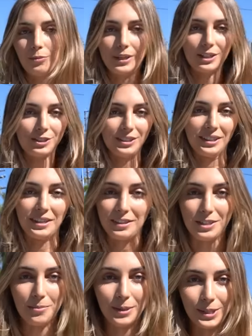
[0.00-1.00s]
We actually lined
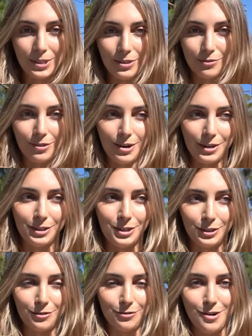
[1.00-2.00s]
this up against the Ferrari. I
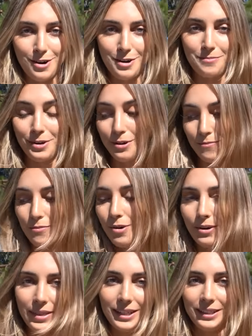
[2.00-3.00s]
took the Ferrari, but
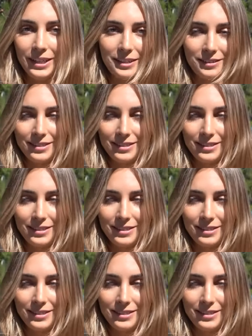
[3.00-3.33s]
more on that later.